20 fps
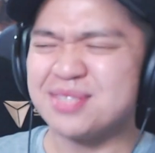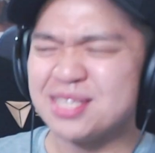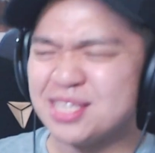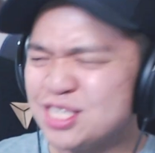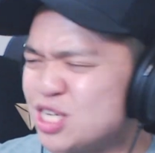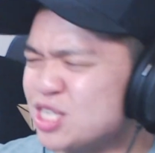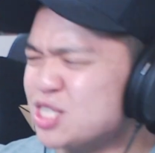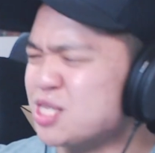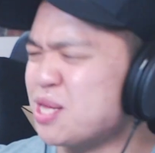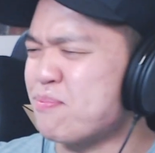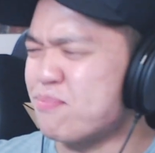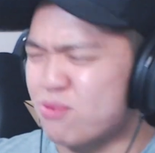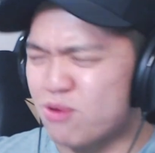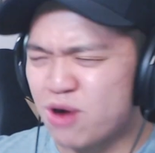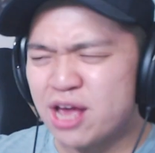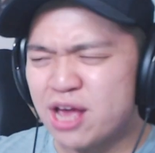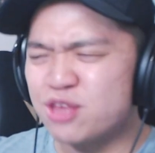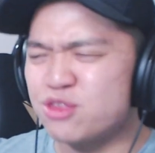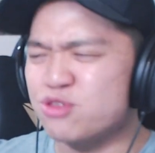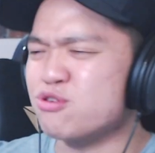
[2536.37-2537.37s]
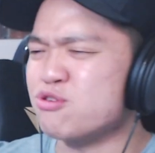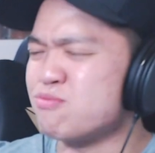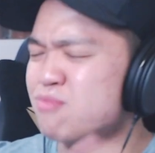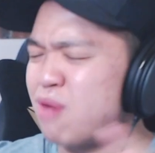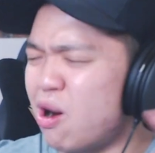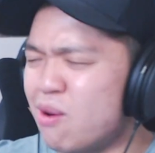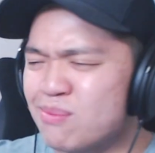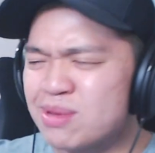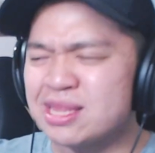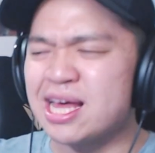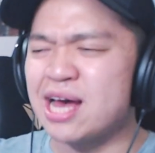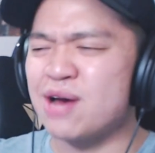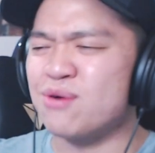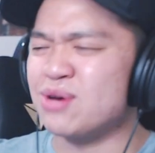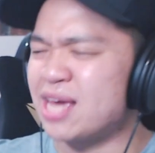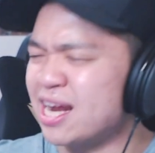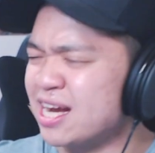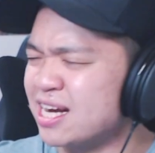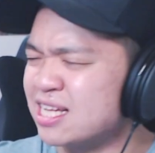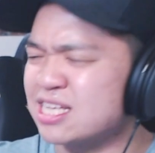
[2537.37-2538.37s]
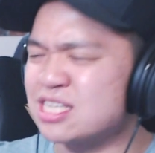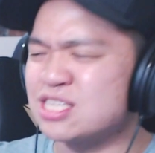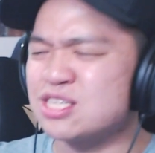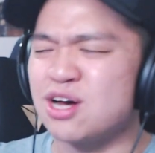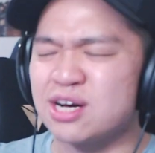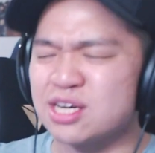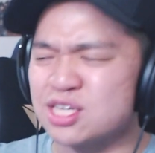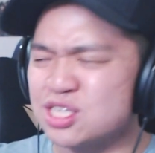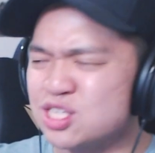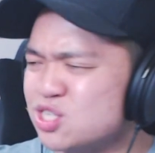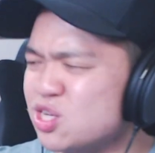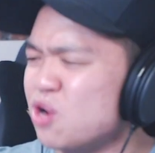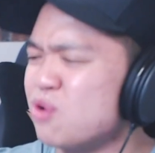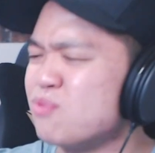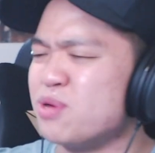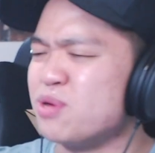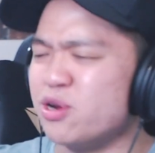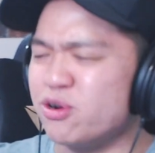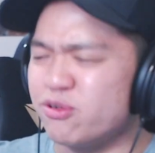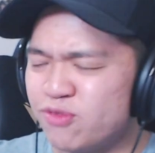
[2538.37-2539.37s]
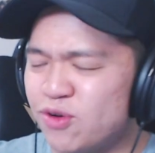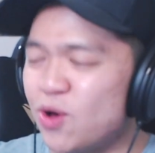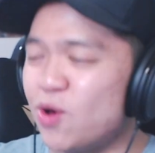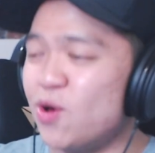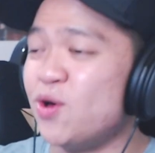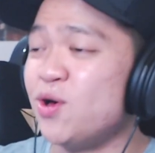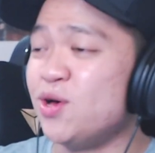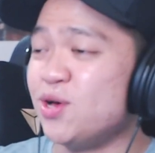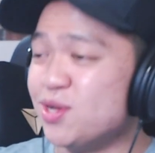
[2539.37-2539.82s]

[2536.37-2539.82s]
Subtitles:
Just a breakthrough moment that we get in the song is so beautiful.